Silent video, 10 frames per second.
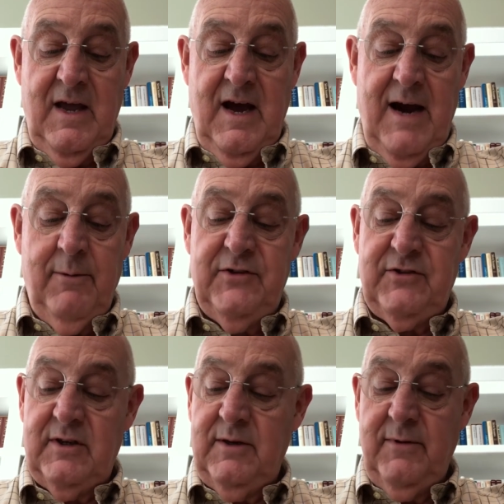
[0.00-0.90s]
I
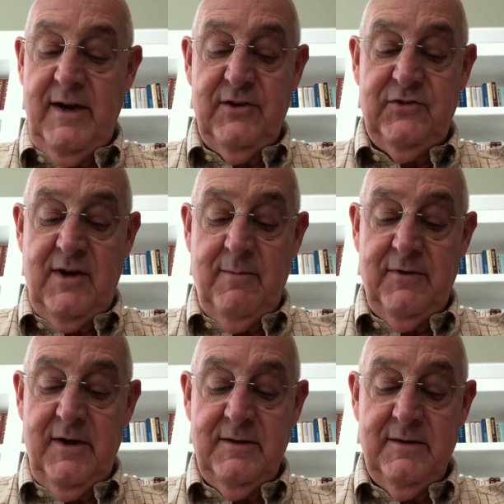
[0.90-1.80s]
recently read
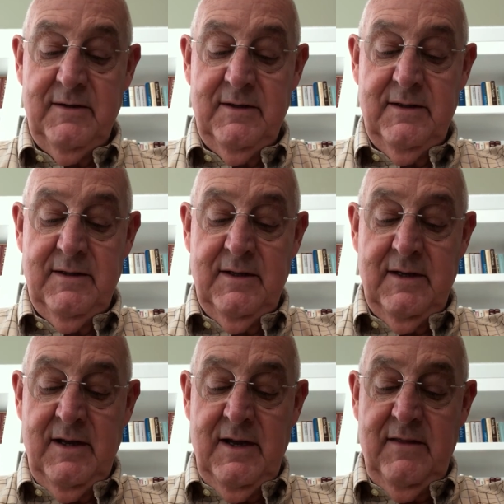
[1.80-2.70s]
something
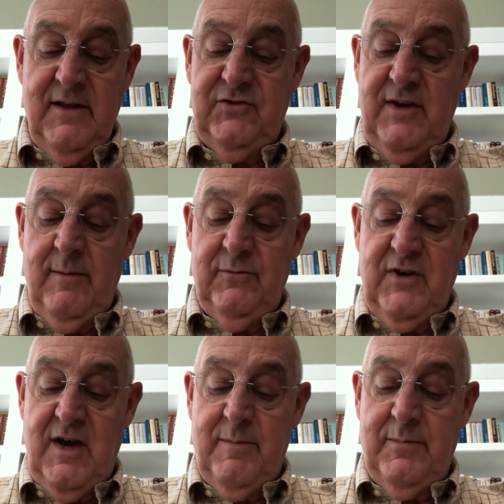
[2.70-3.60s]
that sums
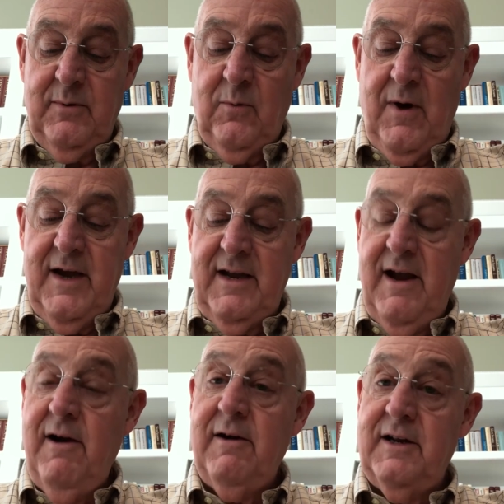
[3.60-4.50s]
up why
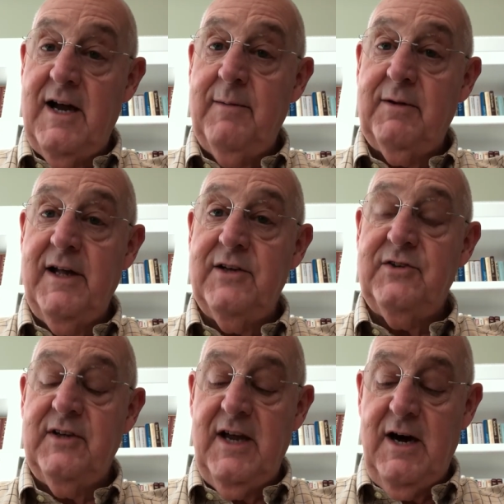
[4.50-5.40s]
Karen and I pledged
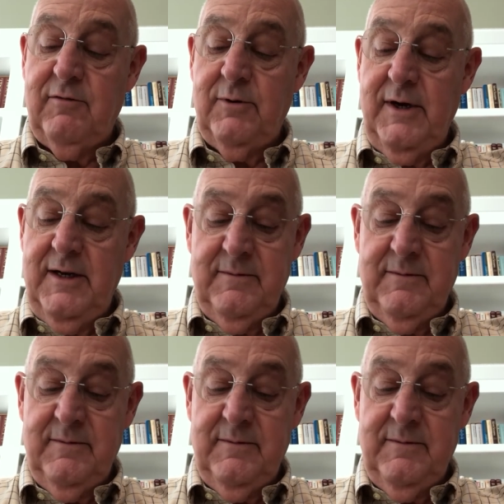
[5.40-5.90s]
to Calvary.